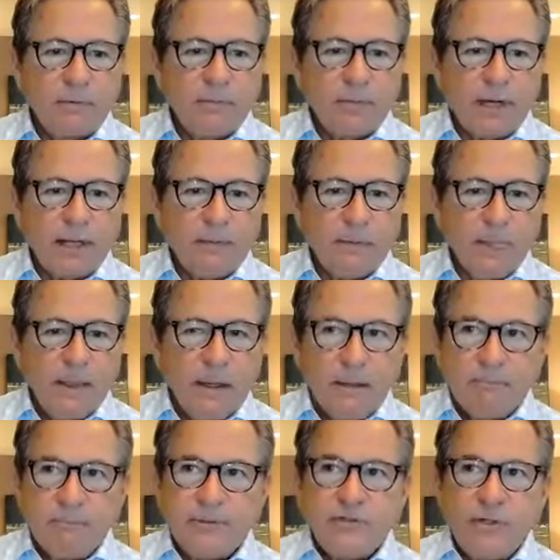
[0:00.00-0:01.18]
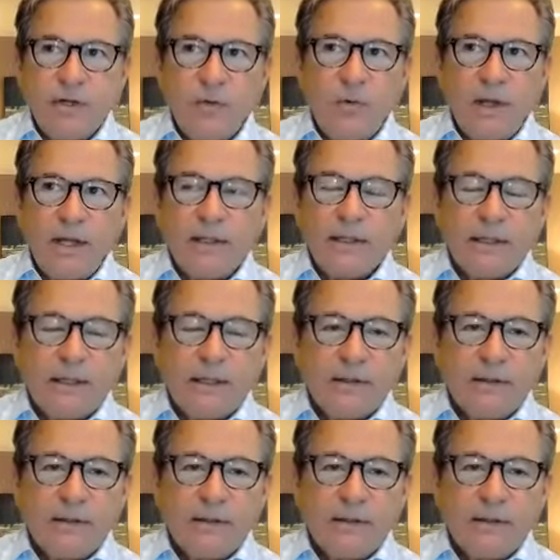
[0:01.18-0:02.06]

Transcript: right? But you know what?